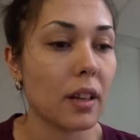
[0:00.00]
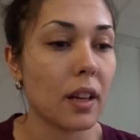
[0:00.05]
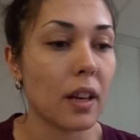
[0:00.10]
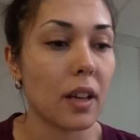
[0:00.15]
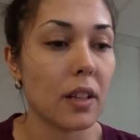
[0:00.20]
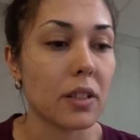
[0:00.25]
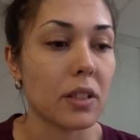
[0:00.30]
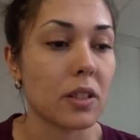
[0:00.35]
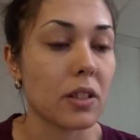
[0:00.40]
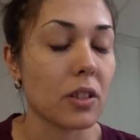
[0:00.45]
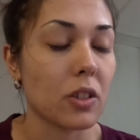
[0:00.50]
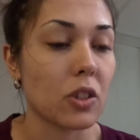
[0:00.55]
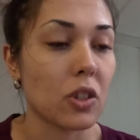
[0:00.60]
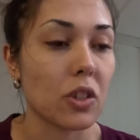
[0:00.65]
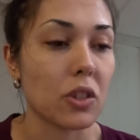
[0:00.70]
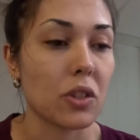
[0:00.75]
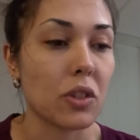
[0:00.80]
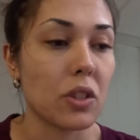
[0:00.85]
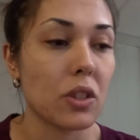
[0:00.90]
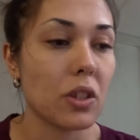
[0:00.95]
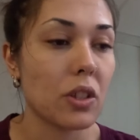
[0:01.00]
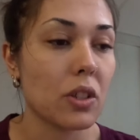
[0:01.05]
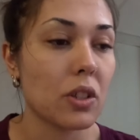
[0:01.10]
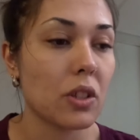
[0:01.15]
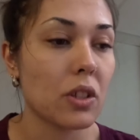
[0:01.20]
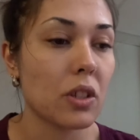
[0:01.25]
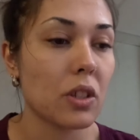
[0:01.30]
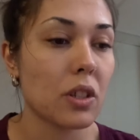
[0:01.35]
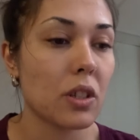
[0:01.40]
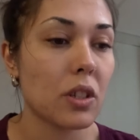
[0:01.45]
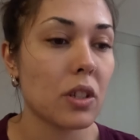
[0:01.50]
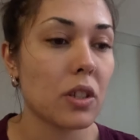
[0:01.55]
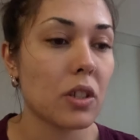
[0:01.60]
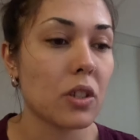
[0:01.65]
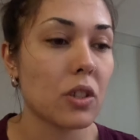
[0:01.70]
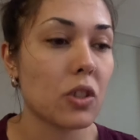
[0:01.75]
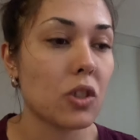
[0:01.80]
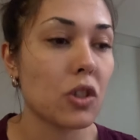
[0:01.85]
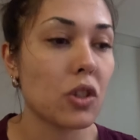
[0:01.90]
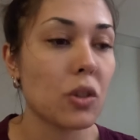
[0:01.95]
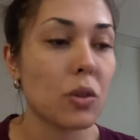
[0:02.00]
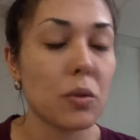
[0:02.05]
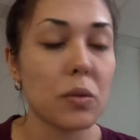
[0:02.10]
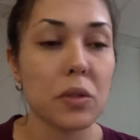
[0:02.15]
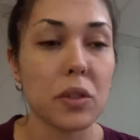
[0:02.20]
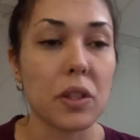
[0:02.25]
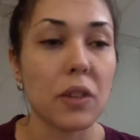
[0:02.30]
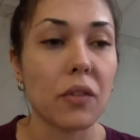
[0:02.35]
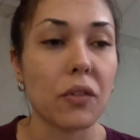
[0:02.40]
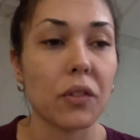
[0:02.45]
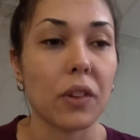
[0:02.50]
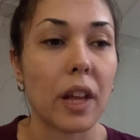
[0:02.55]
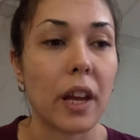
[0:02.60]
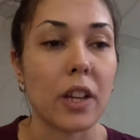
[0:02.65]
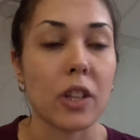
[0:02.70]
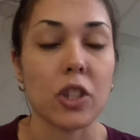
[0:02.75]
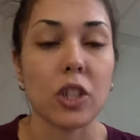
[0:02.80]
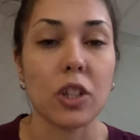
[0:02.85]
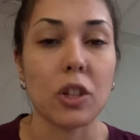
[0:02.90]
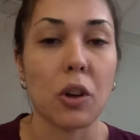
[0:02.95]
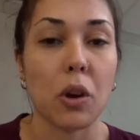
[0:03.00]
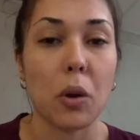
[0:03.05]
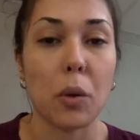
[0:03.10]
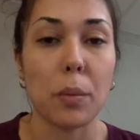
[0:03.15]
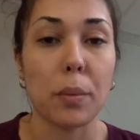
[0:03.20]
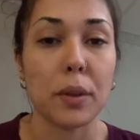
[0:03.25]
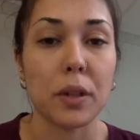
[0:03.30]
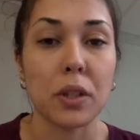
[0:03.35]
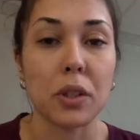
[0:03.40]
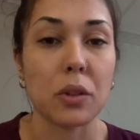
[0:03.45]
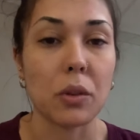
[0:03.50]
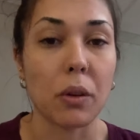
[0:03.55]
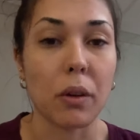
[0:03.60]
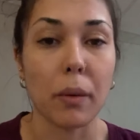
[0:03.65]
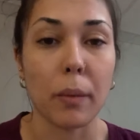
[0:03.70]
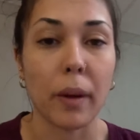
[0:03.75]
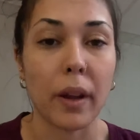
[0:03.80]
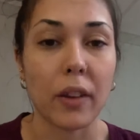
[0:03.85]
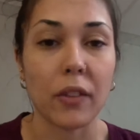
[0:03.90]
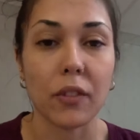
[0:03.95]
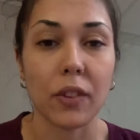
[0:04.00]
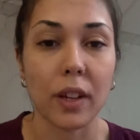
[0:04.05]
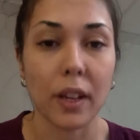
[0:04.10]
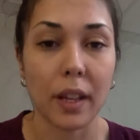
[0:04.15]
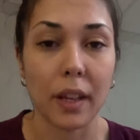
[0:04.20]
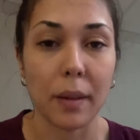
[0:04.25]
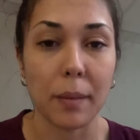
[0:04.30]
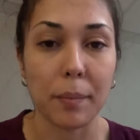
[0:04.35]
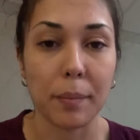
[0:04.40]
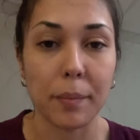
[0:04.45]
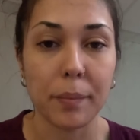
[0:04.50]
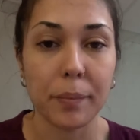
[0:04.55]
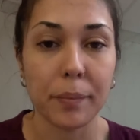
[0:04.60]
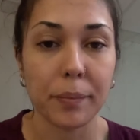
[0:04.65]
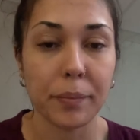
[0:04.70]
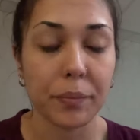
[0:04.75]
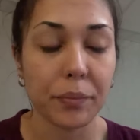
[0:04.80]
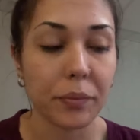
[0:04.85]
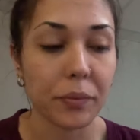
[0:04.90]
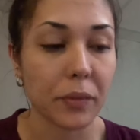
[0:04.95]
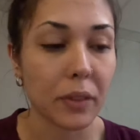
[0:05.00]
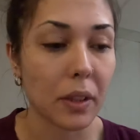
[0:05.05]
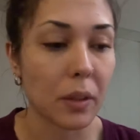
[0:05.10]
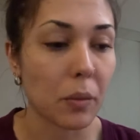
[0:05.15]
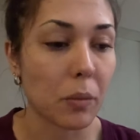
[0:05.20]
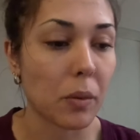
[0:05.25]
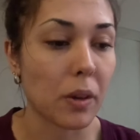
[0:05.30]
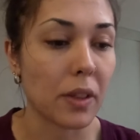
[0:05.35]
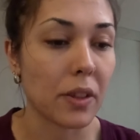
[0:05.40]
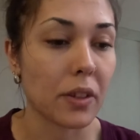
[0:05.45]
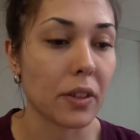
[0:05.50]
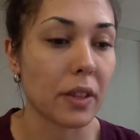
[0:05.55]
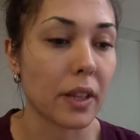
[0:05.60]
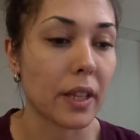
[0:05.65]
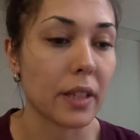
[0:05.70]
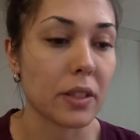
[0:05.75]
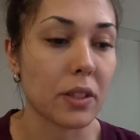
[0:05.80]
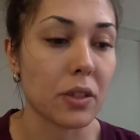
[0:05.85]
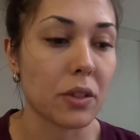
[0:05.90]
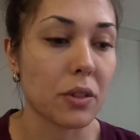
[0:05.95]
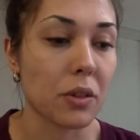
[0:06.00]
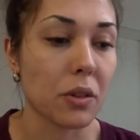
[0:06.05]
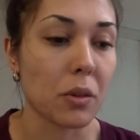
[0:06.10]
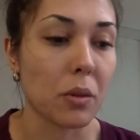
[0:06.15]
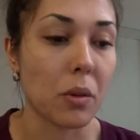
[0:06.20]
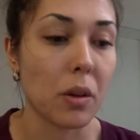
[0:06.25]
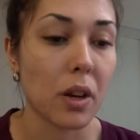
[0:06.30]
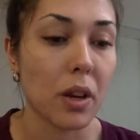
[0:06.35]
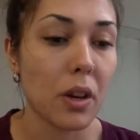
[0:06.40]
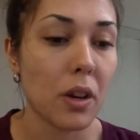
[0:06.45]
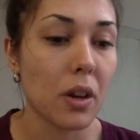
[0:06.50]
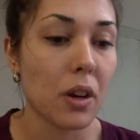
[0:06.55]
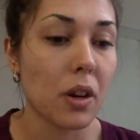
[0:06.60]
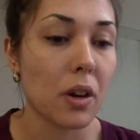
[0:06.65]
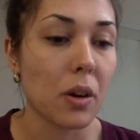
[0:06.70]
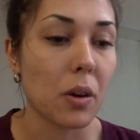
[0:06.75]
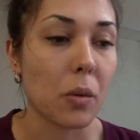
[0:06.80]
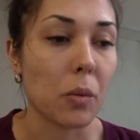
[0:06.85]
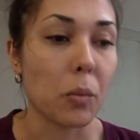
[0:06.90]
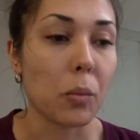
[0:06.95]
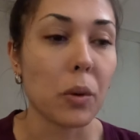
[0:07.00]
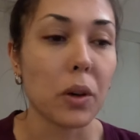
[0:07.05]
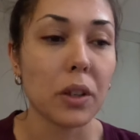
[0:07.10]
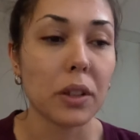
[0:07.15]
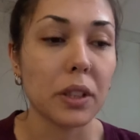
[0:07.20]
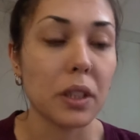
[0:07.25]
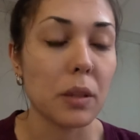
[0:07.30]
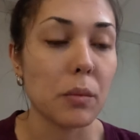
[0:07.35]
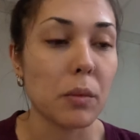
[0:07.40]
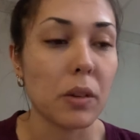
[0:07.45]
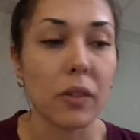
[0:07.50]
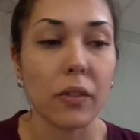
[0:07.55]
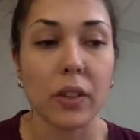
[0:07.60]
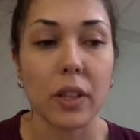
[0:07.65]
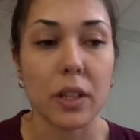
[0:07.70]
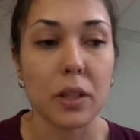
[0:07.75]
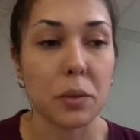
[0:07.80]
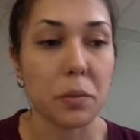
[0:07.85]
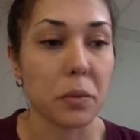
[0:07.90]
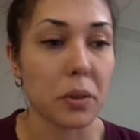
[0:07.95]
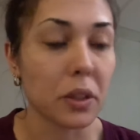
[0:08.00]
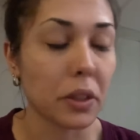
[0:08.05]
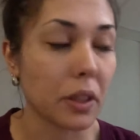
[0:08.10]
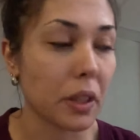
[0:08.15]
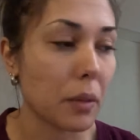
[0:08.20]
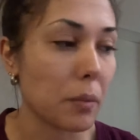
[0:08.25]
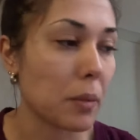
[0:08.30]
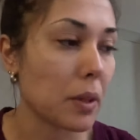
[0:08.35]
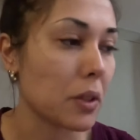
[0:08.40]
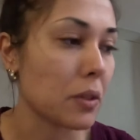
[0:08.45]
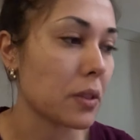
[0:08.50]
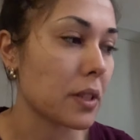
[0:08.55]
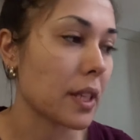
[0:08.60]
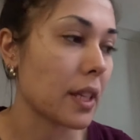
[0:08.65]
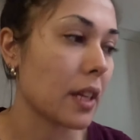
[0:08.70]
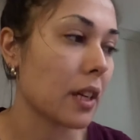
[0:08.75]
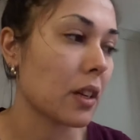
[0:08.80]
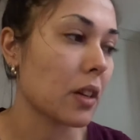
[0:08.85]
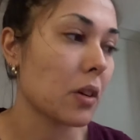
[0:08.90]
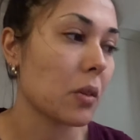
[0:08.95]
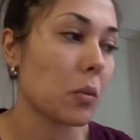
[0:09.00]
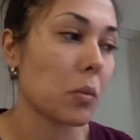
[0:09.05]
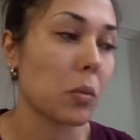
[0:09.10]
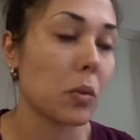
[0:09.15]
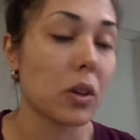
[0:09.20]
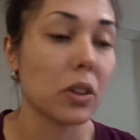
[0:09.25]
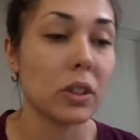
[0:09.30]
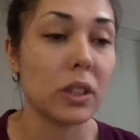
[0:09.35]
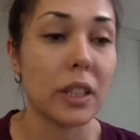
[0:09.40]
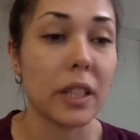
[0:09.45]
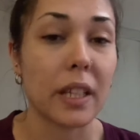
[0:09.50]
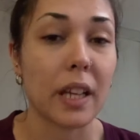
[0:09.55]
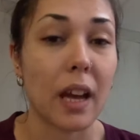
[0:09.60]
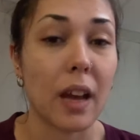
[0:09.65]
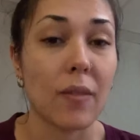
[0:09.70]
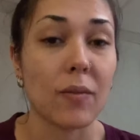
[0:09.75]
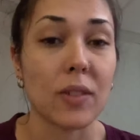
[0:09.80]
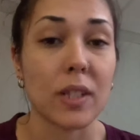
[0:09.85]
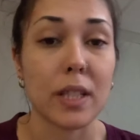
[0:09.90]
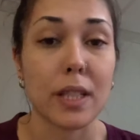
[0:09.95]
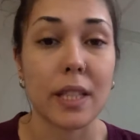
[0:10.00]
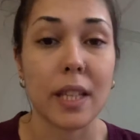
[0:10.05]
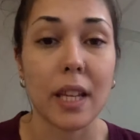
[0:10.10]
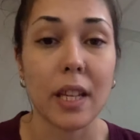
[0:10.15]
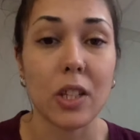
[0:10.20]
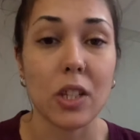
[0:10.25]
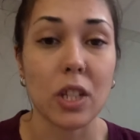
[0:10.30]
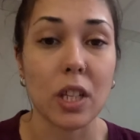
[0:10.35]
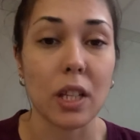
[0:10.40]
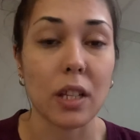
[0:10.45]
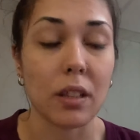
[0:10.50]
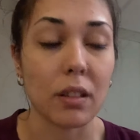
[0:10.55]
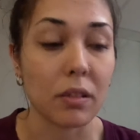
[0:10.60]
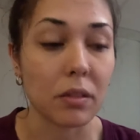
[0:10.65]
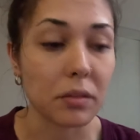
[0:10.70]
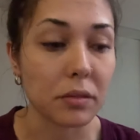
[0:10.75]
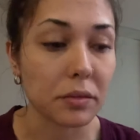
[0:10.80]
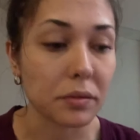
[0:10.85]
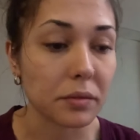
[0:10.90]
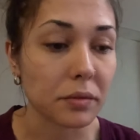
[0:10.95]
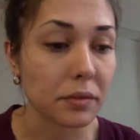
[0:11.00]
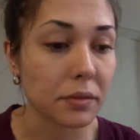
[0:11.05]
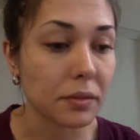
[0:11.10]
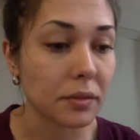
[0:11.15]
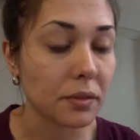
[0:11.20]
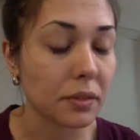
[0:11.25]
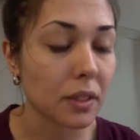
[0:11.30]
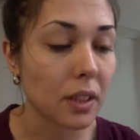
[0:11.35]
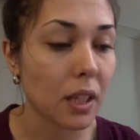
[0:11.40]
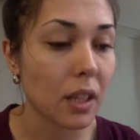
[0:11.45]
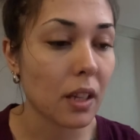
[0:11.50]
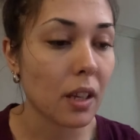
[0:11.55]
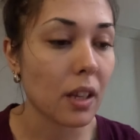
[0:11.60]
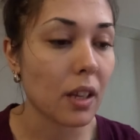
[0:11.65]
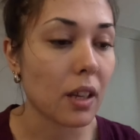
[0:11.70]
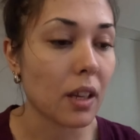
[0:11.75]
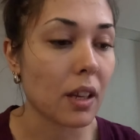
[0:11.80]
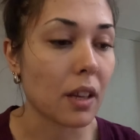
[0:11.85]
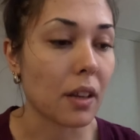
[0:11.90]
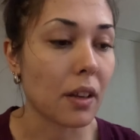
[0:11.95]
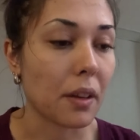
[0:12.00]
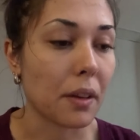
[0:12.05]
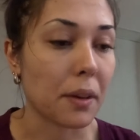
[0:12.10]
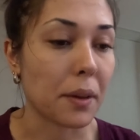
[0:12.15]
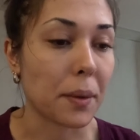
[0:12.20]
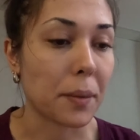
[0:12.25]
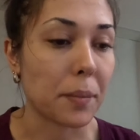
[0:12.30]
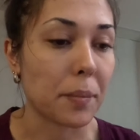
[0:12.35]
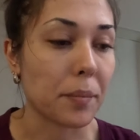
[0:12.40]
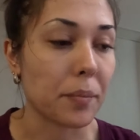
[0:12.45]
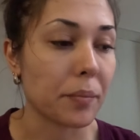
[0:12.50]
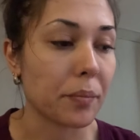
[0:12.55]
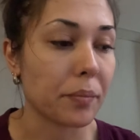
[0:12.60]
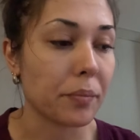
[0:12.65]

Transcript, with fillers: us to just choose the flesh and open a doorway for him, whether that's through worldly movies, worldly music, worldly conversation, um,